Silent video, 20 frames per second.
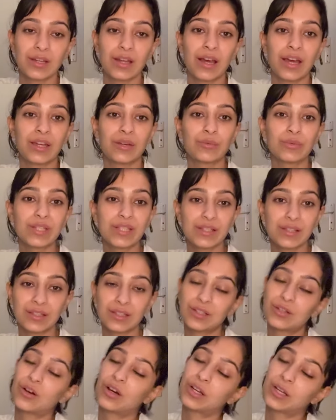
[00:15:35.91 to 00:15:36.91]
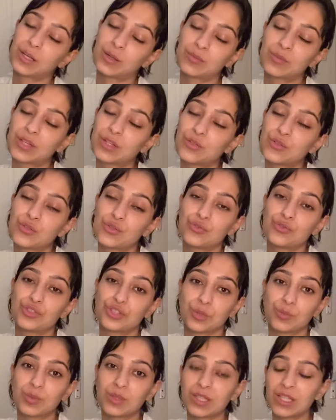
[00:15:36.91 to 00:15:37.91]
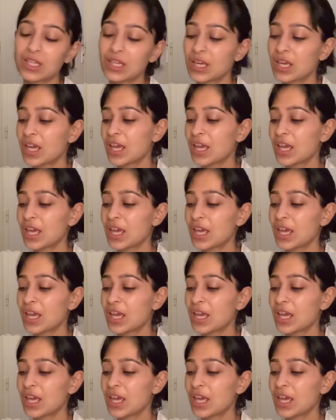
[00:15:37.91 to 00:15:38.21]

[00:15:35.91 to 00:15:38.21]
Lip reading: I recently got him into Ghibli,